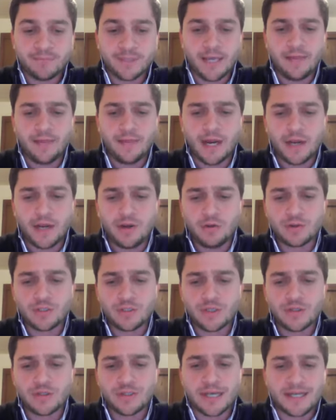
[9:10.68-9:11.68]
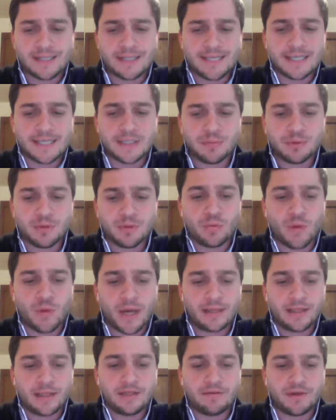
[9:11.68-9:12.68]
And then I noticed that you said accessible and
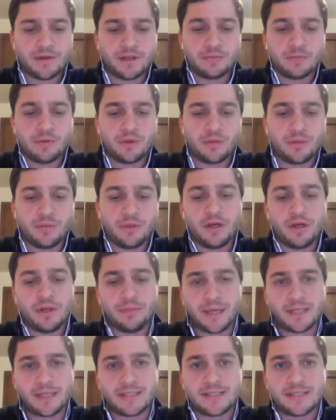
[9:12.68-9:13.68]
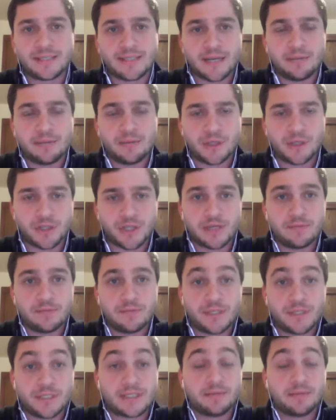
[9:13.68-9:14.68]
widely available community-based
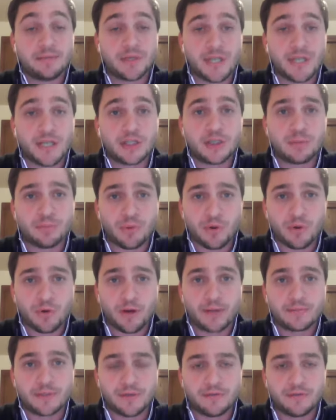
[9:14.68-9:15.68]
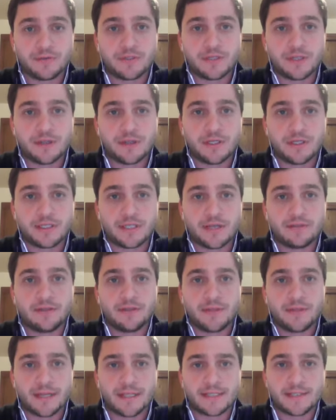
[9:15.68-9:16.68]
stabilization programs and facilities. I
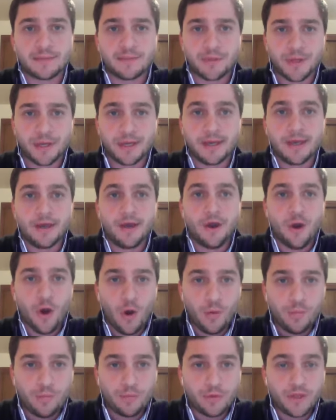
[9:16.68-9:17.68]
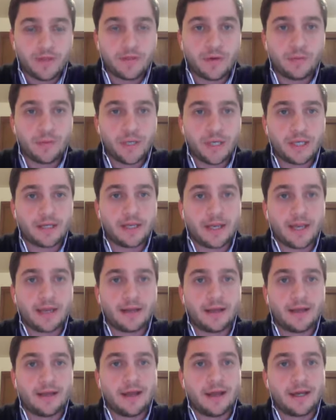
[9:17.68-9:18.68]
think that's something hopefully that we can
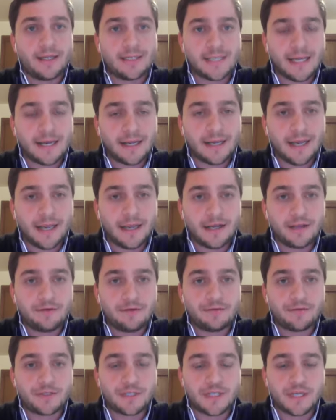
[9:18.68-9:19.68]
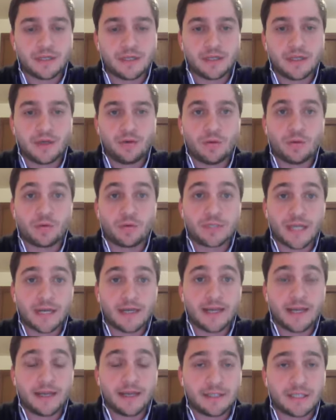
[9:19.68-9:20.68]
get a dedicated facility or
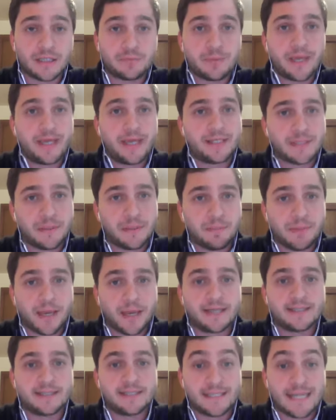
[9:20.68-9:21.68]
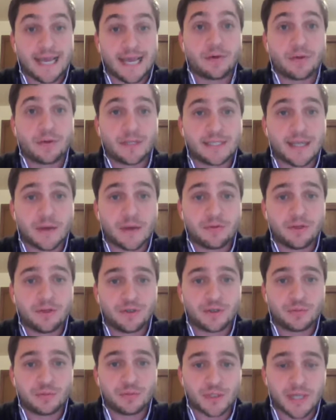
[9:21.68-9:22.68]
dedicated space and beds down in
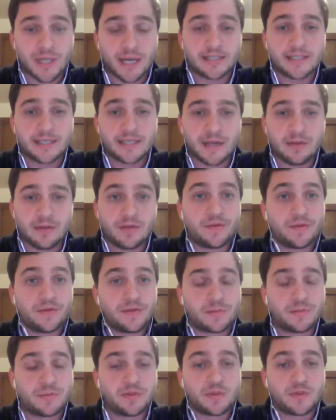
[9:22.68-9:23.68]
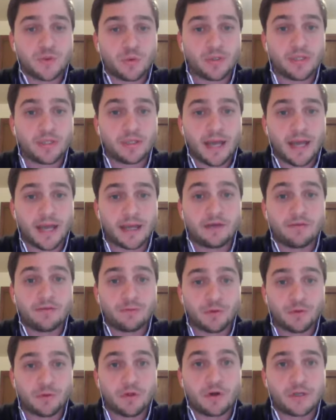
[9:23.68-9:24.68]
southeastern Wisconsin. I know it's been sorely lacking
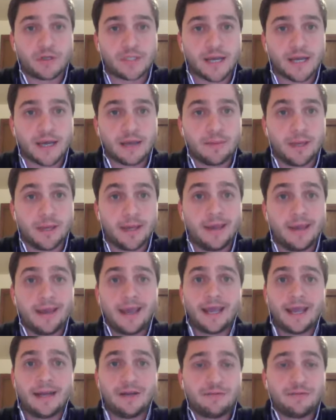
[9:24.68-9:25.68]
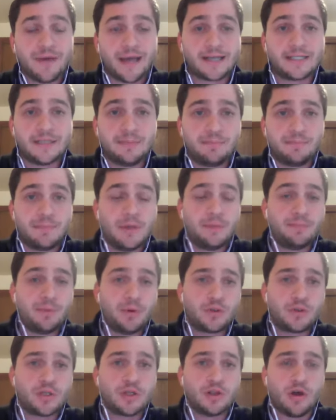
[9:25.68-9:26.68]
for a long time. And in fact, it
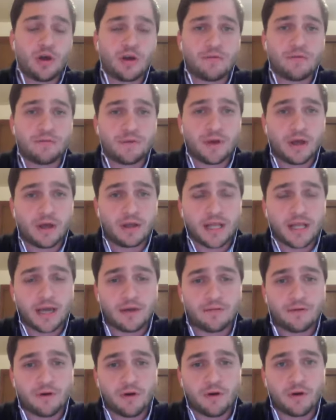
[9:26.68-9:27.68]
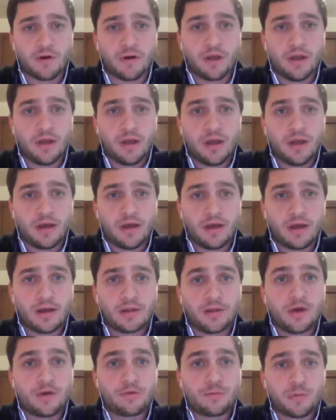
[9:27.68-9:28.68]
pulls a lot of our
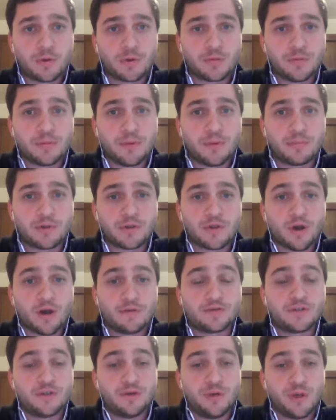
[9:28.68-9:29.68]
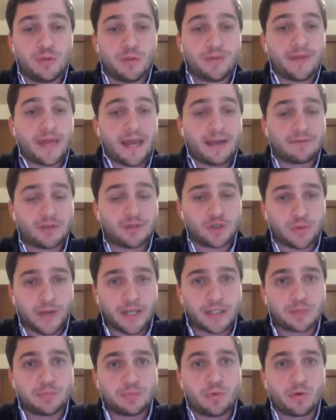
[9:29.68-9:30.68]
law enforcement members off duty when they have to
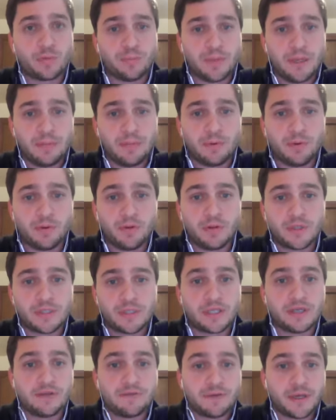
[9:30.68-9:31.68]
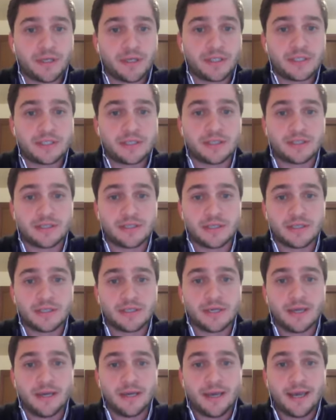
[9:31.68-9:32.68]
transport people significant
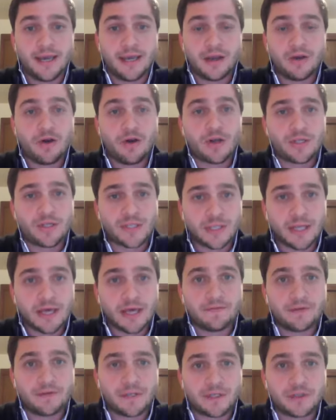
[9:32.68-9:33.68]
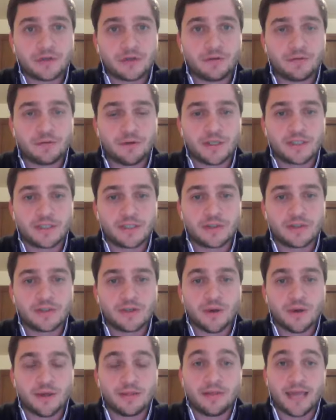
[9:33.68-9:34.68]
distances, and it costs a lot of additional funds. And
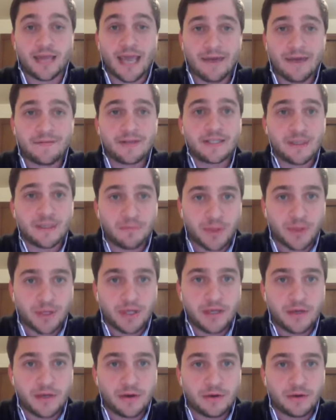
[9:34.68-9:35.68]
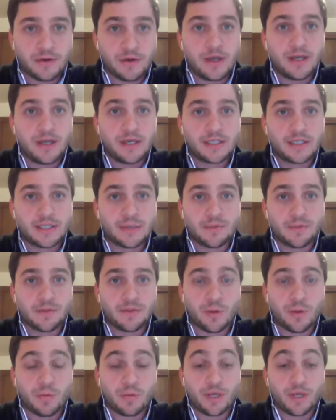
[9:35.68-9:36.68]
so I think having something here is something
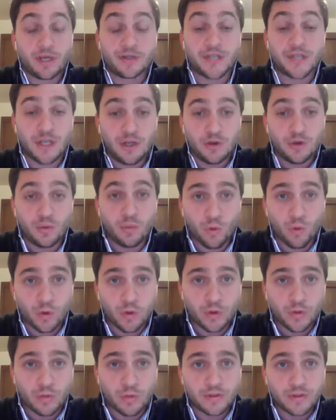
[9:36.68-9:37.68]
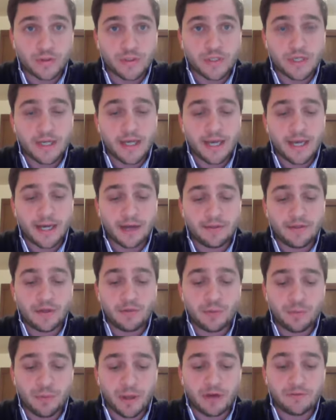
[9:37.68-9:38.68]
that we continue to work towards, and I
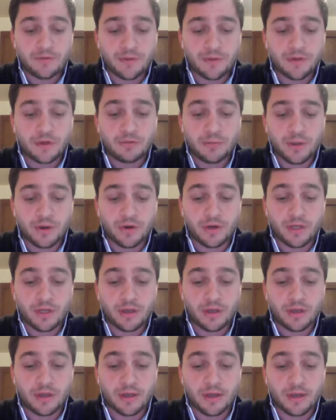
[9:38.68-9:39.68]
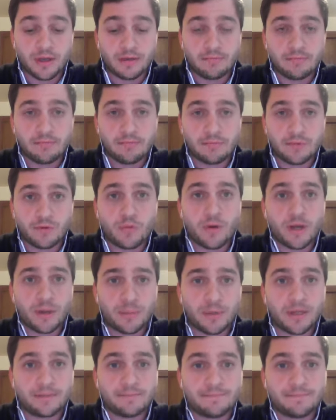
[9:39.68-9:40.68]
think would benefit the community quite a bit.